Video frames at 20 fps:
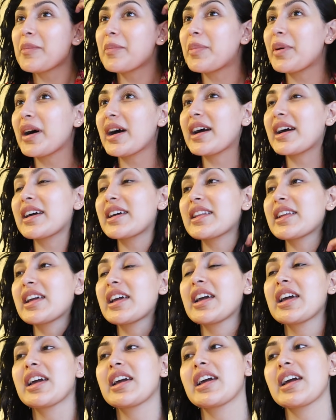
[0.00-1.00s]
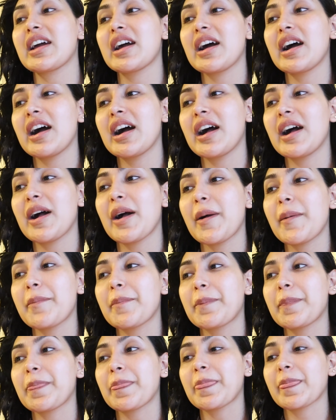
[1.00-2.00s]
But
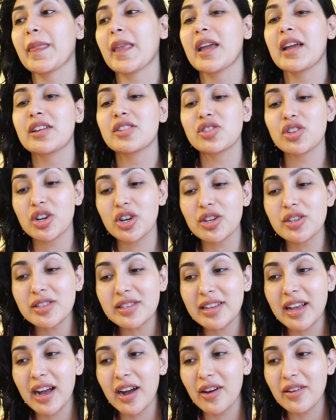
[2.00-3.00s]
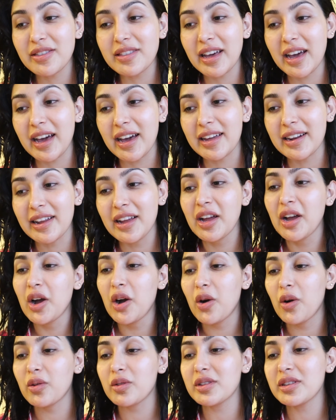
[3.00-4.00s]
um, turns out that
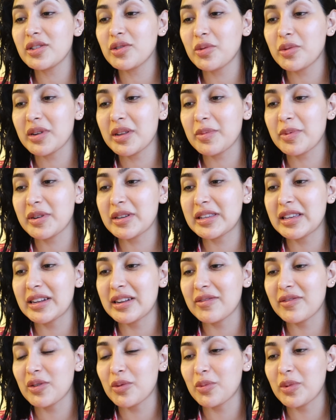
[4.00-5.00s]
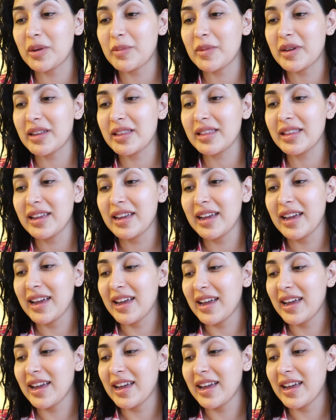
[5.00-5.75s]
only 20% of the women